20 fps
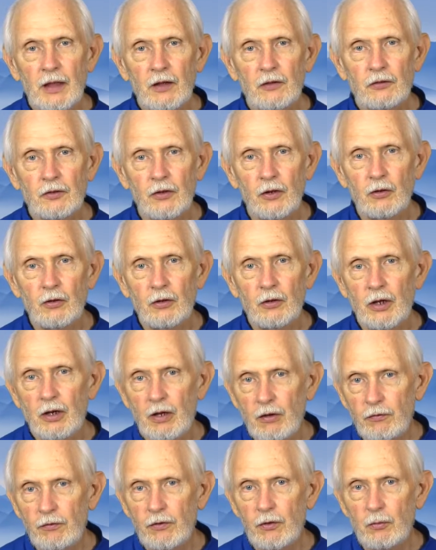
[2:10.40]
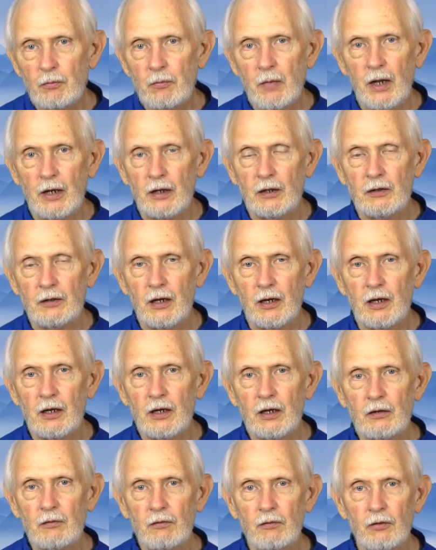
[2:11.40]
So if you're
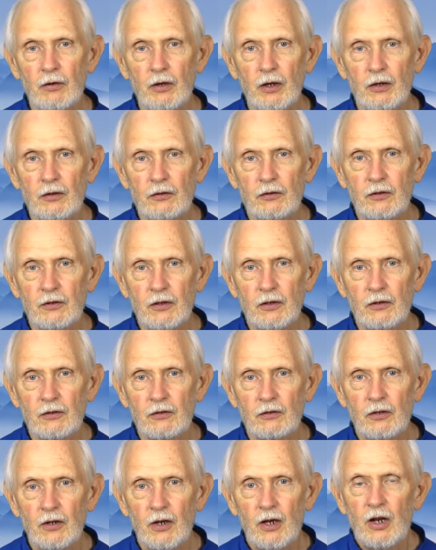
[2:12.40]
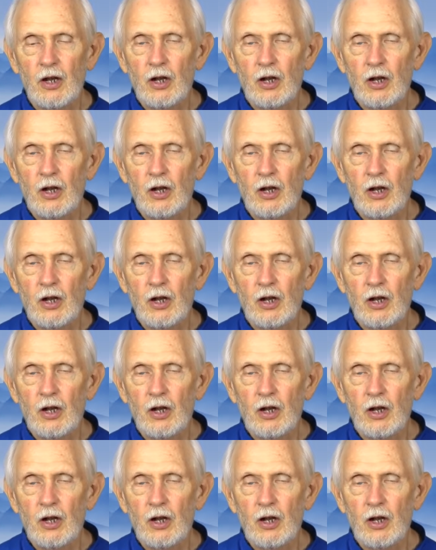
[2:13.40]
meditating, for instance,